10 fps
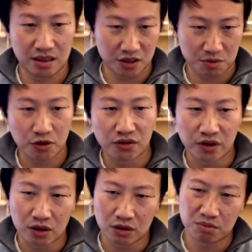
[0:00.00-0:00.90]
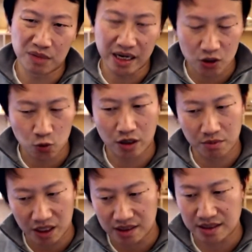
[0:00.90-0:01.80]
approval, -1
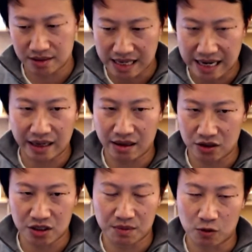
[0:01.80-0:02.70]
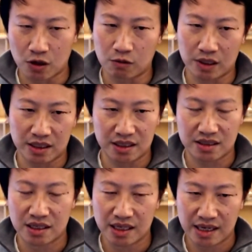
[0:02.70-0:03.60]
means, hey, there's something wrong with
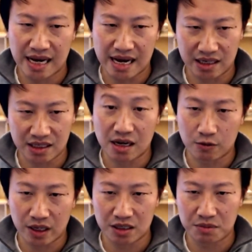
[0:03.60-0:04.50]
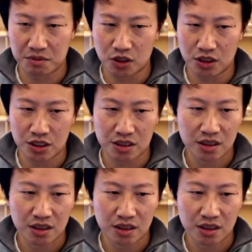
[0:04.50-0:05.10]
this and it's not ready to be merged.